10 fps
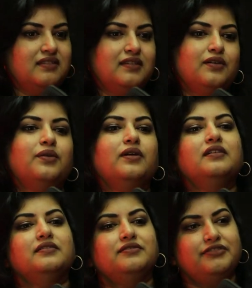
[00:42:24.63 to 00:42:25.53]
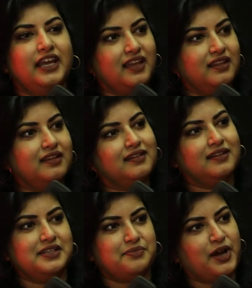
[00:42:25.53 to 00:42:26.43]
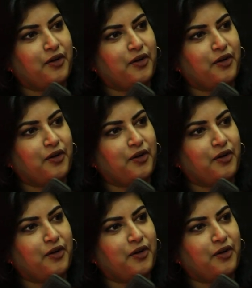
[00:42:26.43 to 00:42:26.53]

the whole faking the charisma,